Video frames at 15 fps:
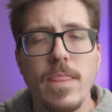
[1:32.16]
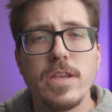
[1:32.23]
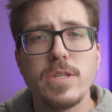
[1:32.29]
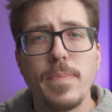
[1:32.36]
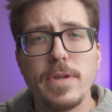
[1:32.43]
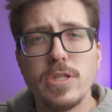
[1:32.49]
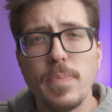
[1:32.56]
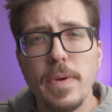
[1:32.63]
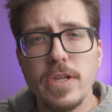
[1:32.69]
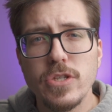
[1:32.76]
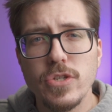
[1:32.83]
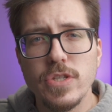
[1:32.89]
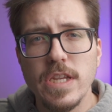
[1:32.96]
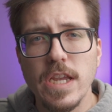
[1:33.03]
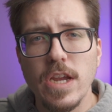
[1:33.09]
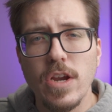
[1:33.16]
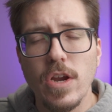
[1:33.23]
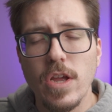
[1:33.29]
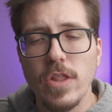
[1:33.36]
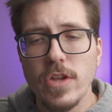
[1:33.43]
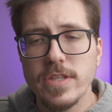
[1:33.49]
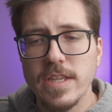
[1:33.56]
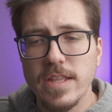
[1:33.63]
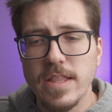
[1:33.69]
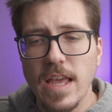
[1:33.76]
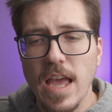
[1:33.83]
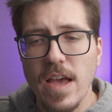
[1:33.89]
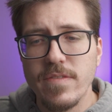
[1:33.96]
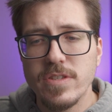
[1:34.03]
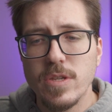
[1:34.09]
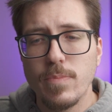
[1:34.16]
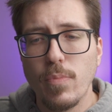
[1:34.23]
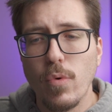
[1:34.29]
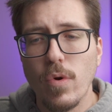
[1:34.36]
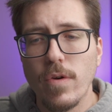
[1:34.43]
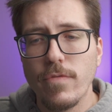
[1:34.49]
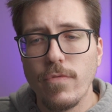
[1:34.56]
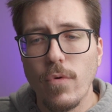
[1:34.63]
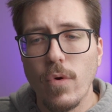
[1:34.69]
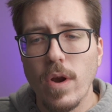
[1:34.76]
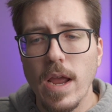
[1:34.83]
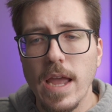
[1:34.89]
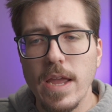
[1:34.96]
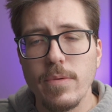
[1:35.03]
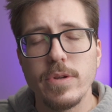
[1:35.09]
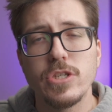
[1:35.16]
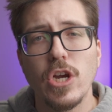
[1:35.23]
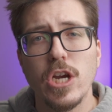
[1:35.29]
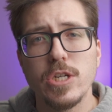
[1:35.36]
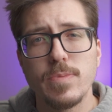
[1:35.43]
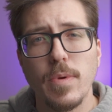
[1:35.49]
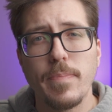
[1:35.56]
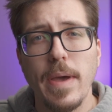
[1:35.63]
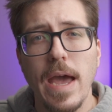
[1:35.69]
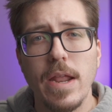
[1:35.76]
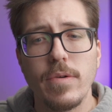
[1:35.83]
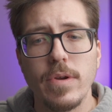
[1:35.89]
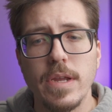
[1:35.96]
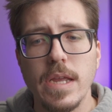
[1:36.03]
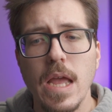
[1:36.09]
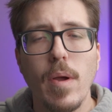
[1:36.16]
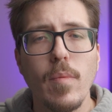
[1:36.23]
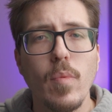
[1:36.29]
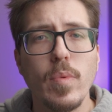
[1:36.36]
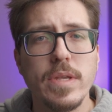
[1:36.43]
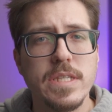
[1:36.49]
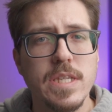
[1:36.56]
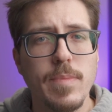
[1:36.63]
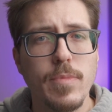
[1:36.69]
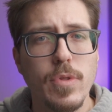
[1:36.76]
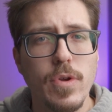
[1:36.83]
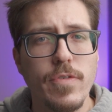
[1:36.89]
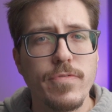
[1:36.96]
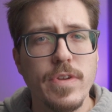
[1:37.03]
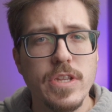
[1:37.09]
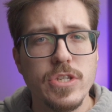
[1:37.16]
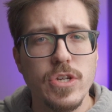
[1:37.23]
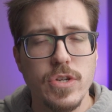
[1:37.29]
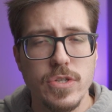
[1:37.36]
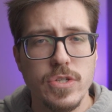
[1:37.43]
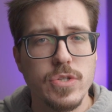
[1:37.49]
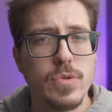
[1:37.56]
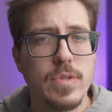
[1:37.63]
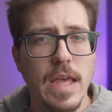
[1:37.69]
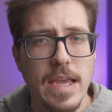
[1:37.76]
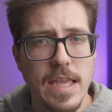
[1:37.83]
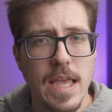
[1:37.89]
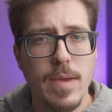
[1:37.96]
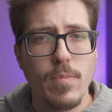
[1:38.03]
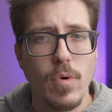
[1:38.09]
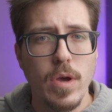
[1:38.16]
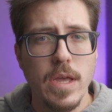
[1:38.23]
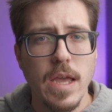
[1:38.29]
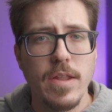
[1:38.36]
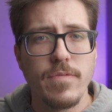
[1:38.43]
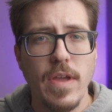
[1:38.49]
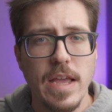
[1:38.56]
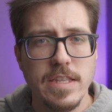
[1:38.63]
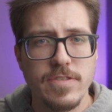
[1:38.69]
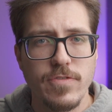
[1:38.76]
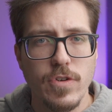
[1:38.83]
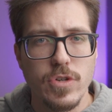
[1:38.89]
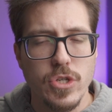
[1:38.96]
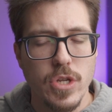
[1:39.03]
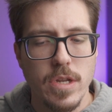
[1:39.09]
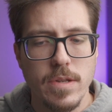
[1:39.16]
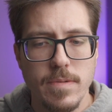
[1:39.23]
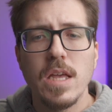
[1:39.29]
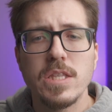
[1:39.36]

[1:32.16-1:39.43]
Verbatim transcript: There's a bunch of pictures here. It looks like they have support for a rechargeable battery, probably similar features to that Game Boy Advance version.